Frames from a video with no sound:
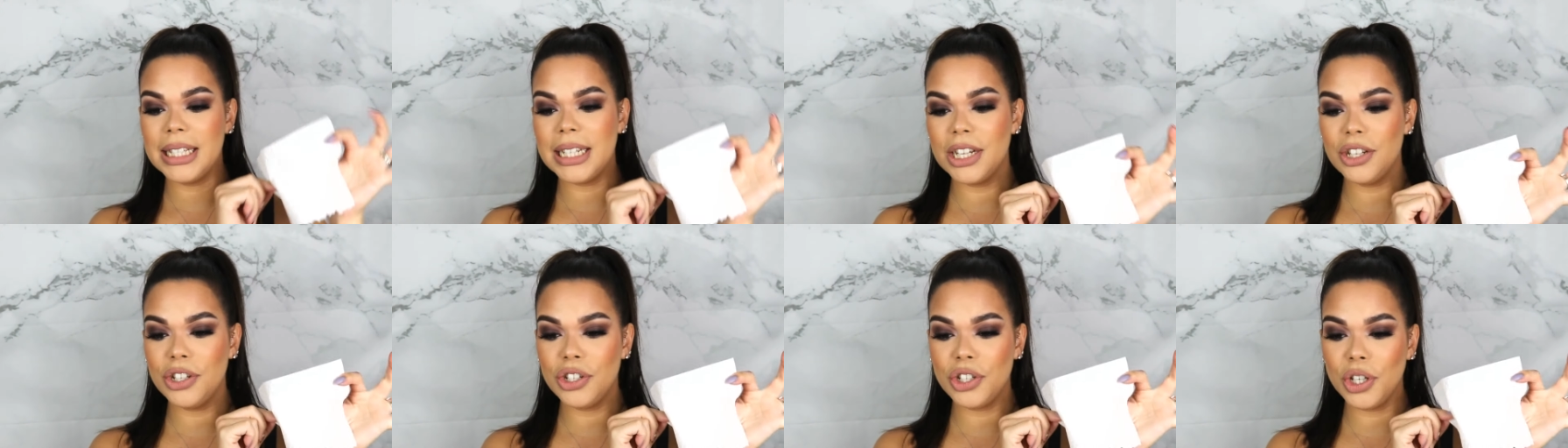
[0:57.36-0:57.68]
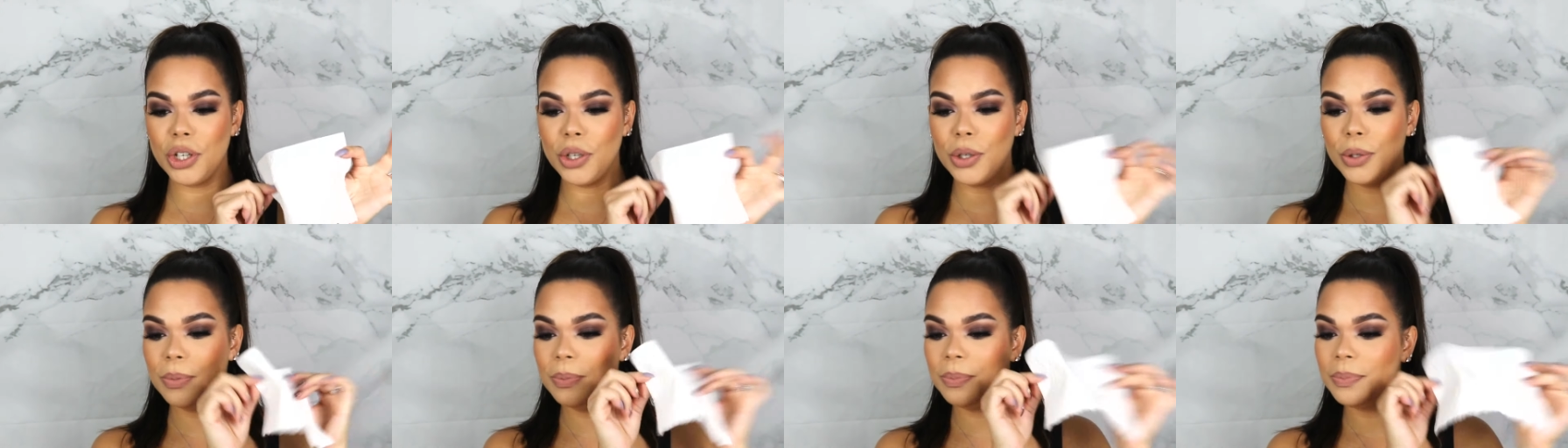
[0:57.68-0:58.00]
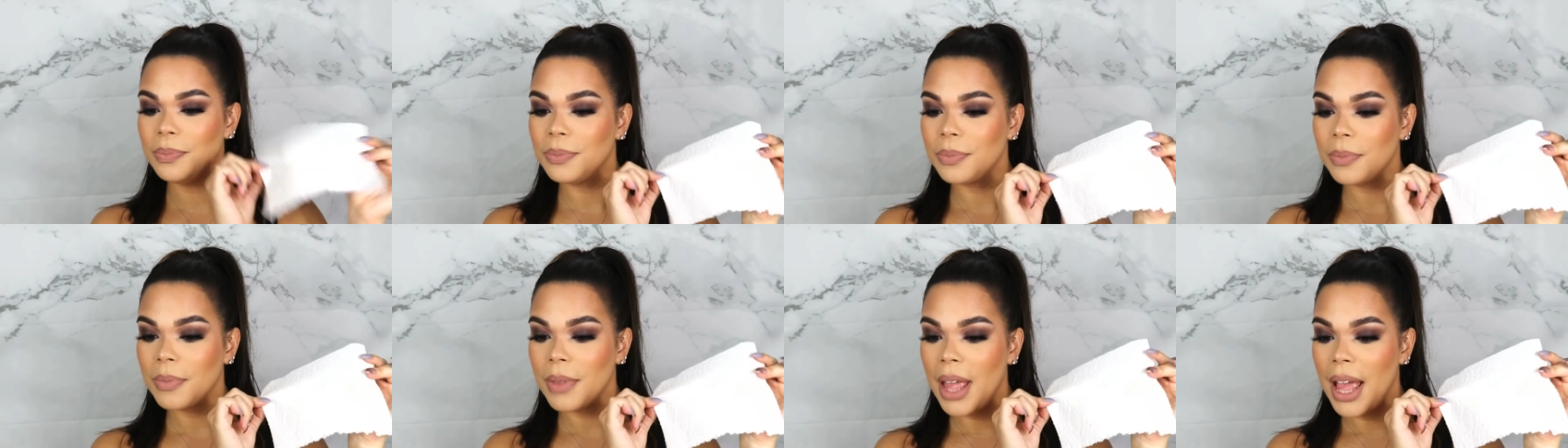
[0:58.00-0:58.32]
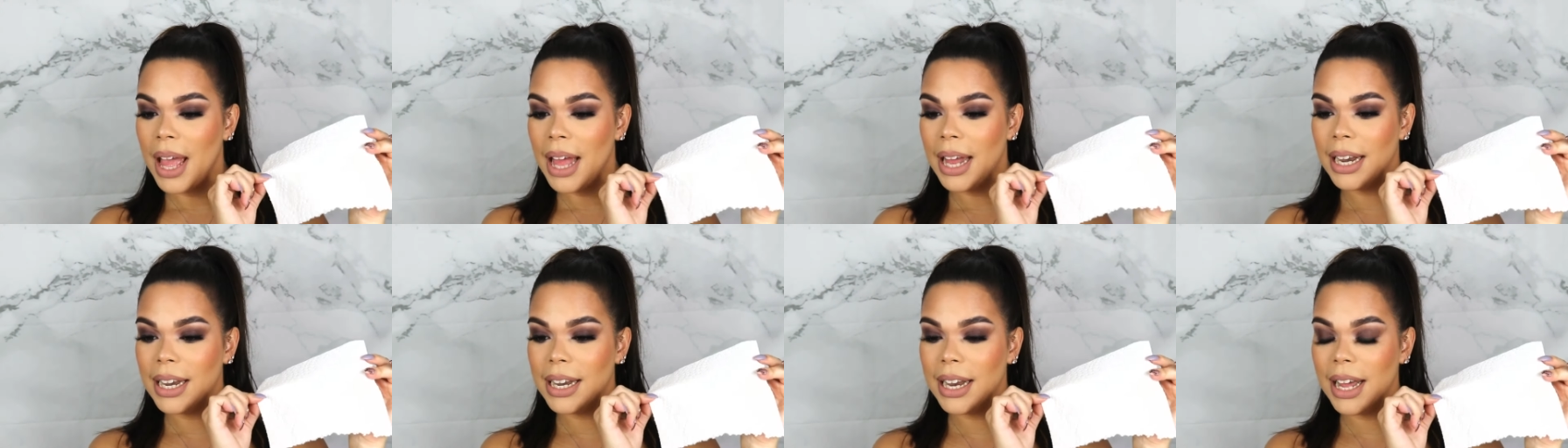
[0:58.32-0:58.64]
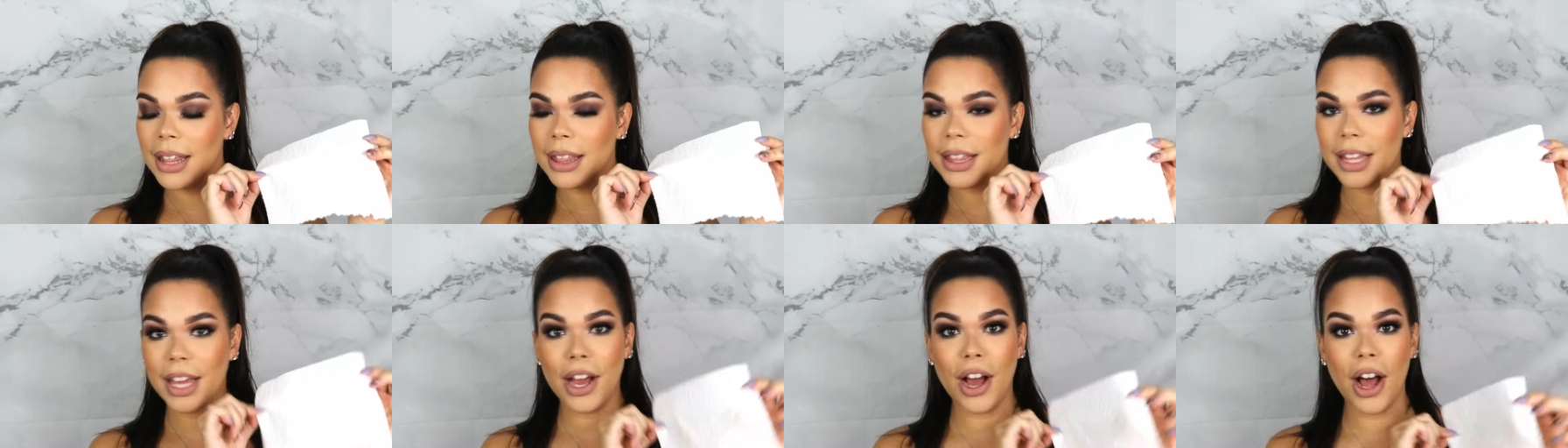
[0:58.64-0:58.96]
tissue,
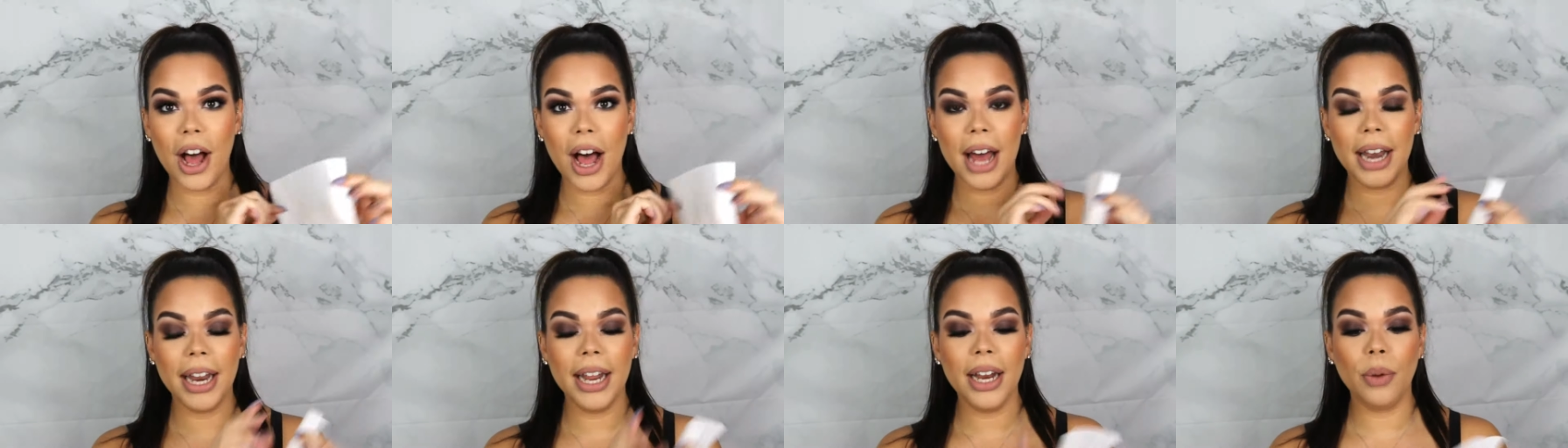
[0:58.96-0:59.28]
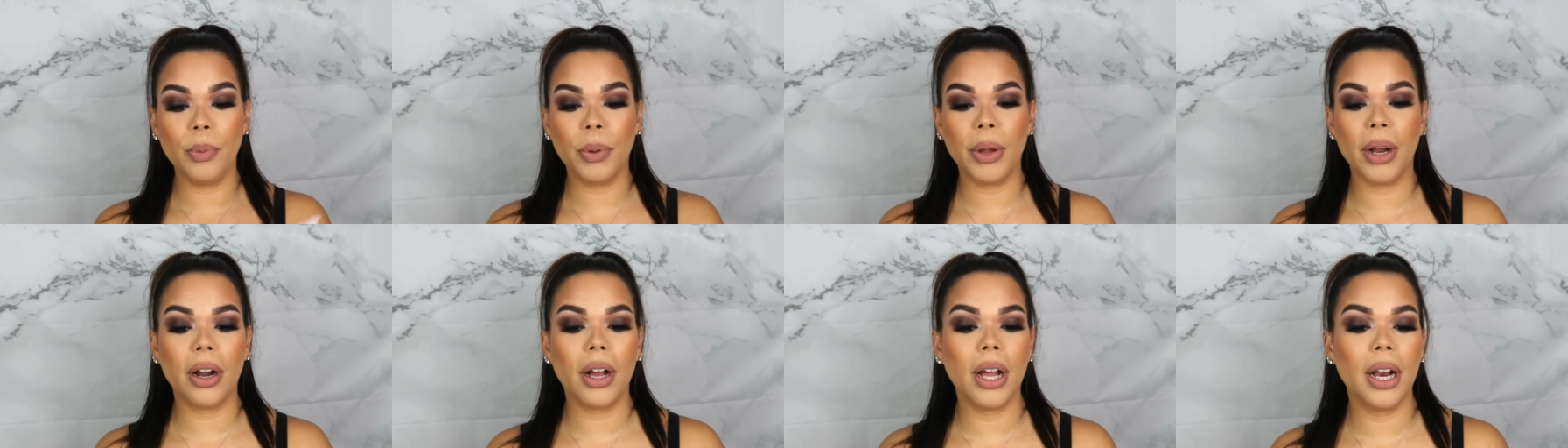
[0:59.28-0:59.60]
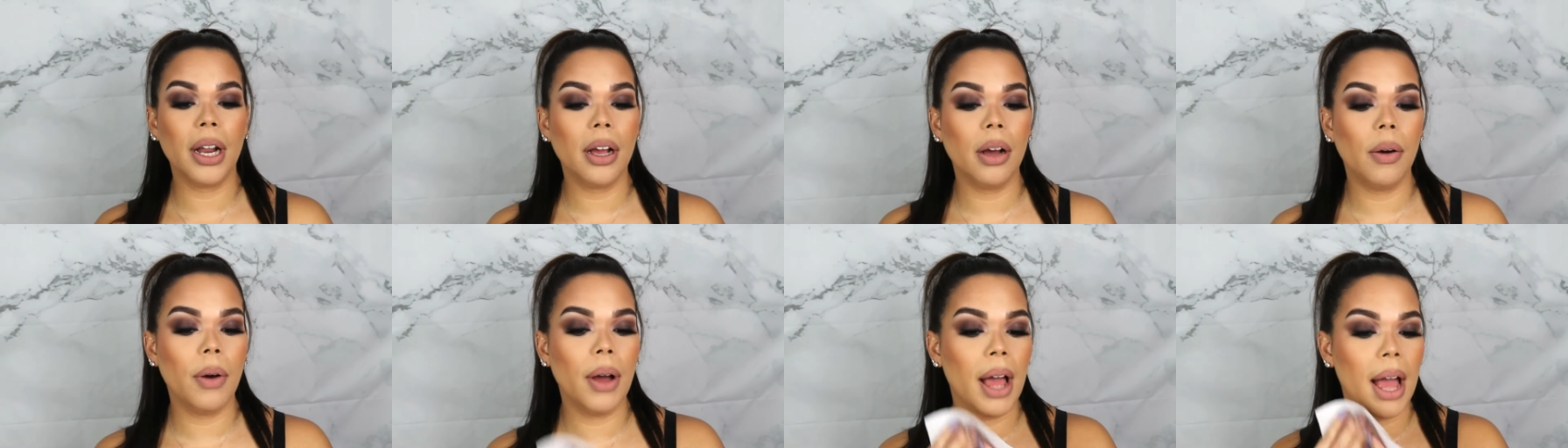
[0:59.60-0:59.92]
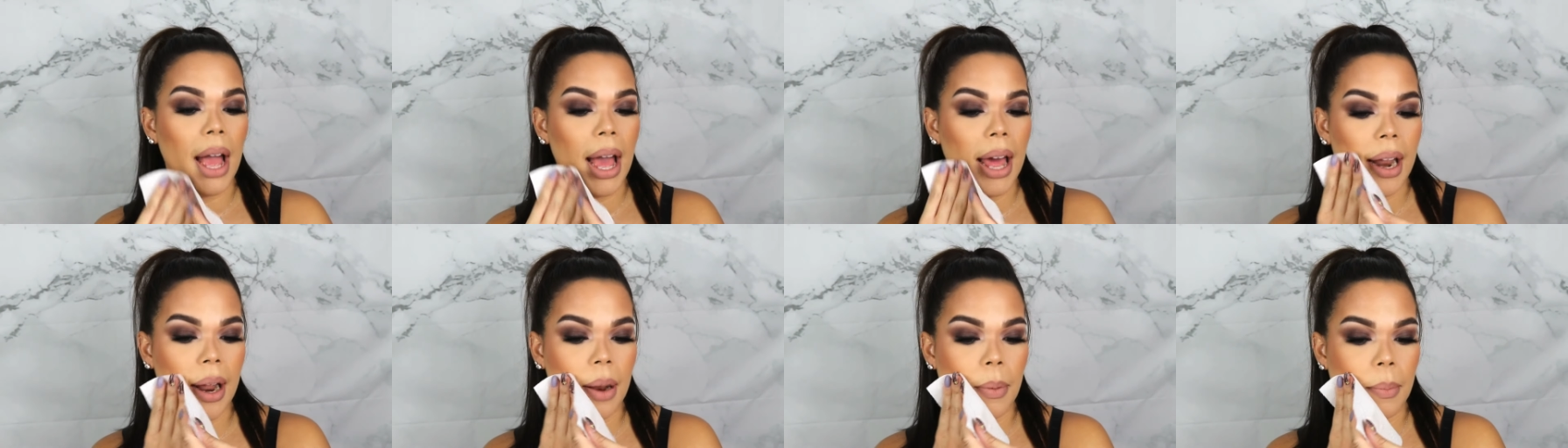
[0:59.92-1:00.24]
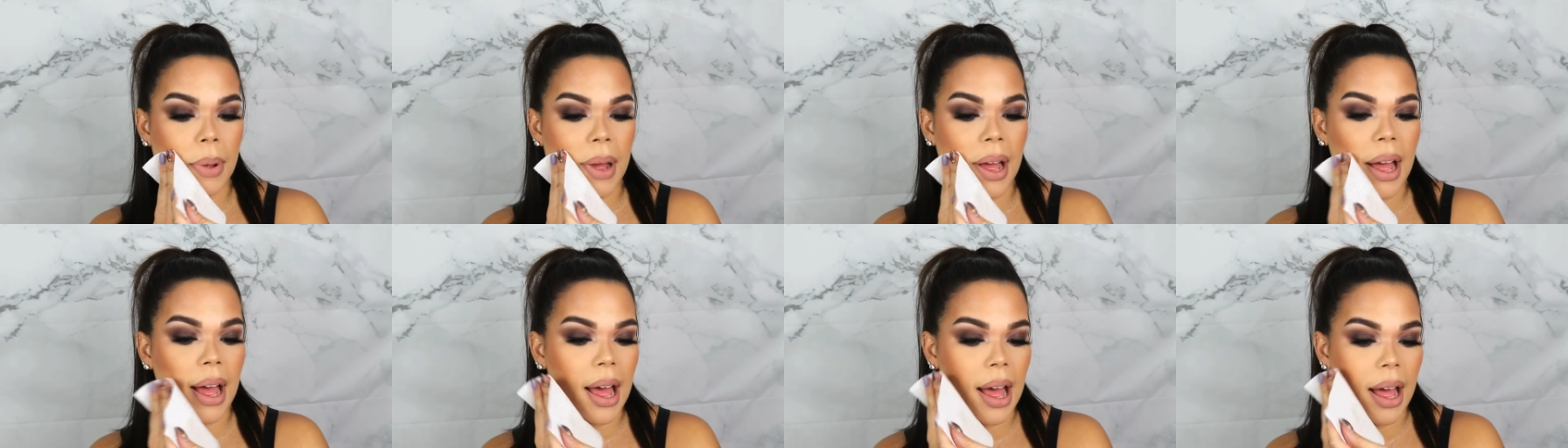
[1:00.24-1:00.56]
nothing on it. We are gonna go ahead
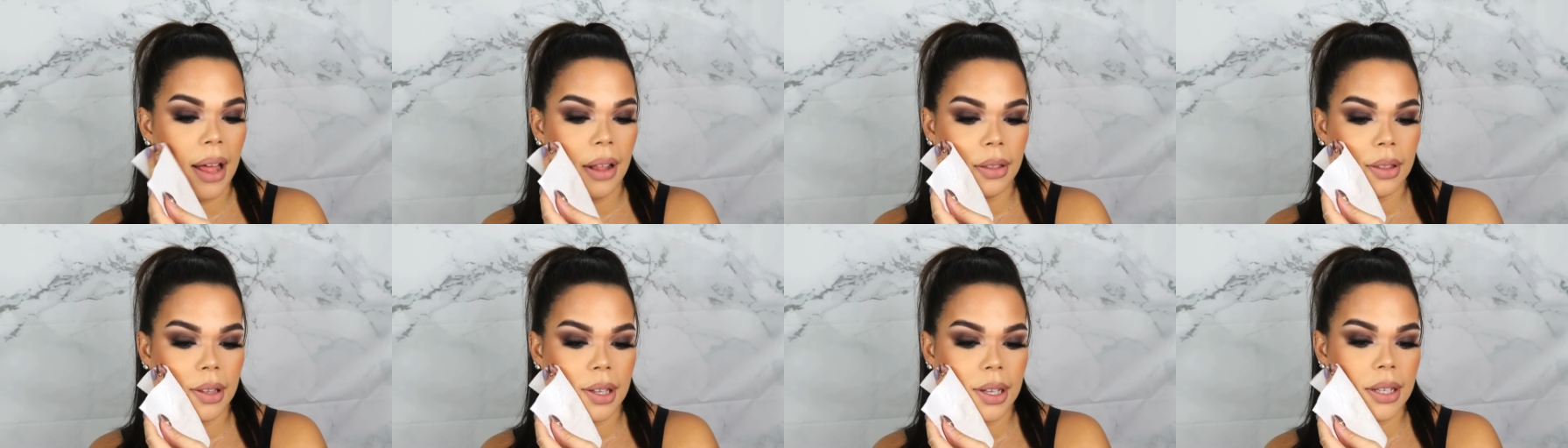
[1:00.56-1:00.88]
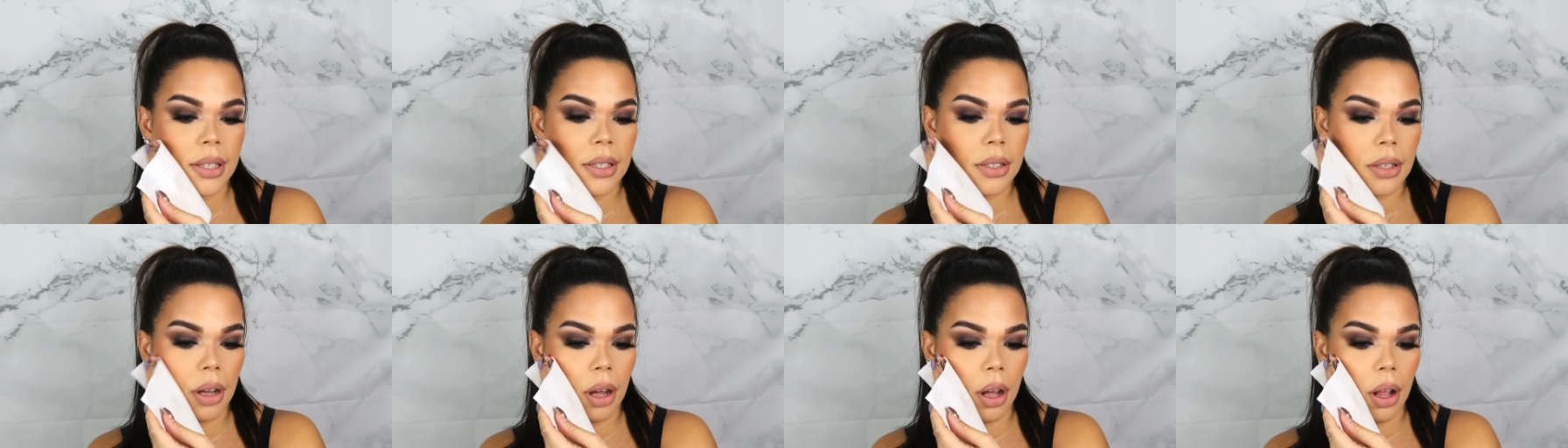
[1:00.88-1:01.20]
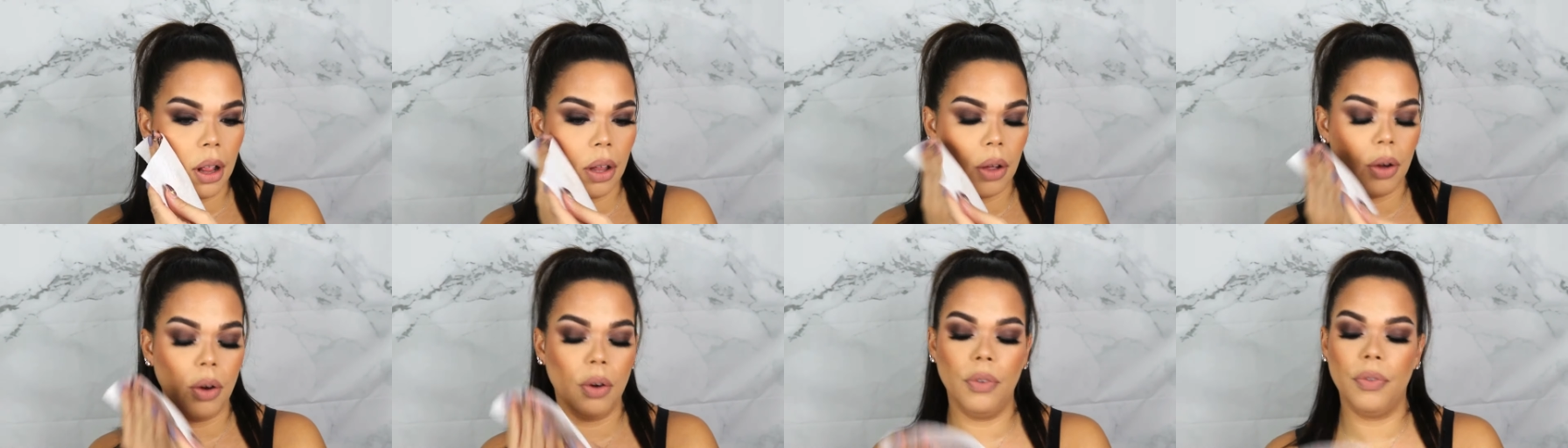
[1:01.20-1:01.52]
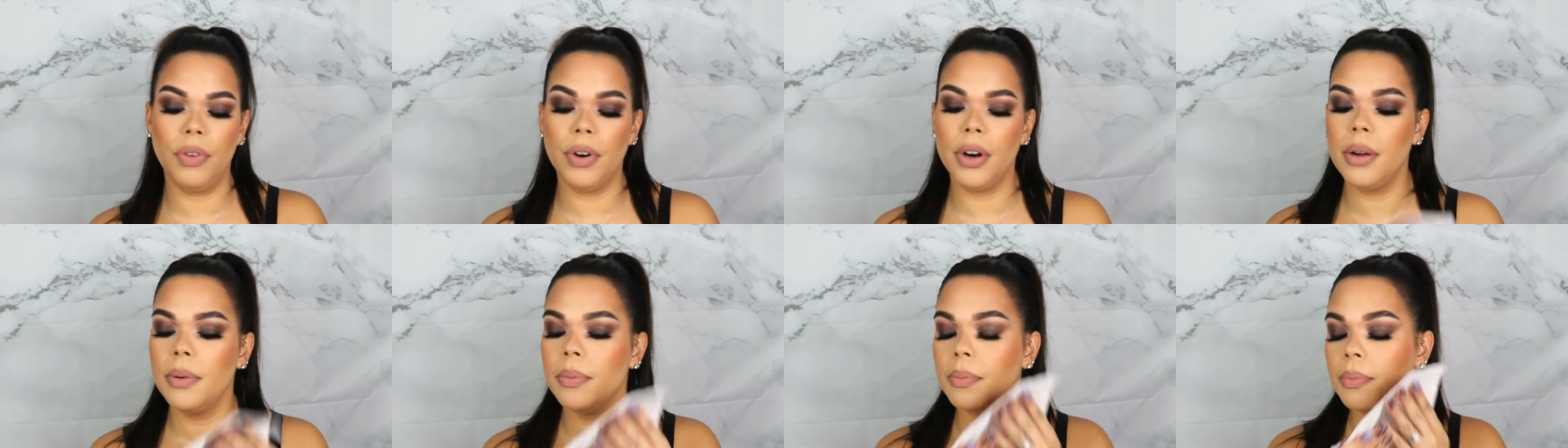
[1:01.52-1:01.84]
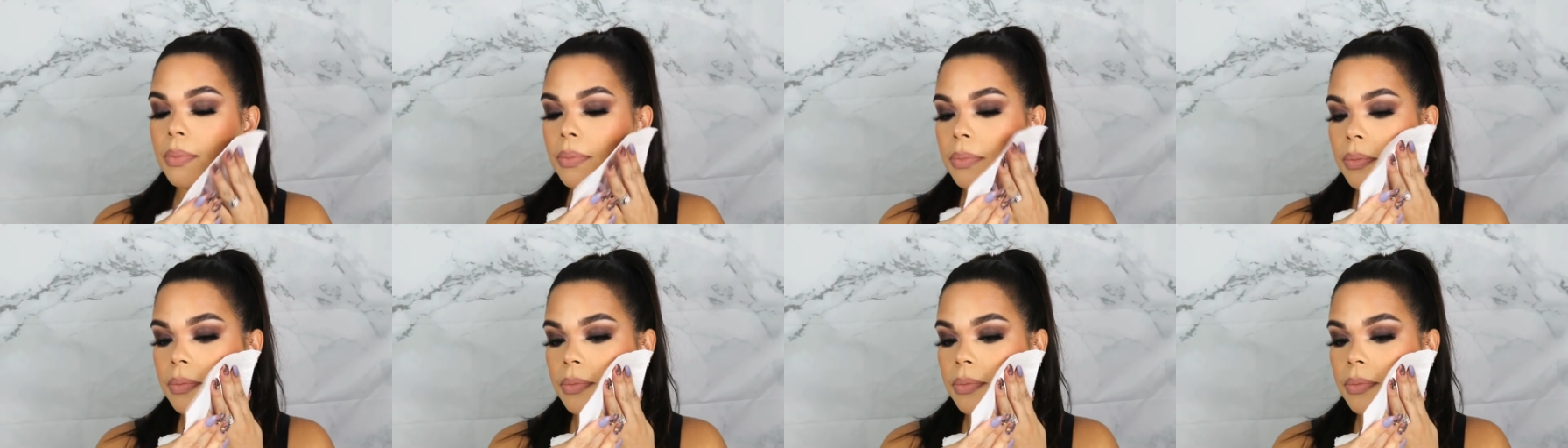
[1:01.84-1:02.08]
and pat this all over.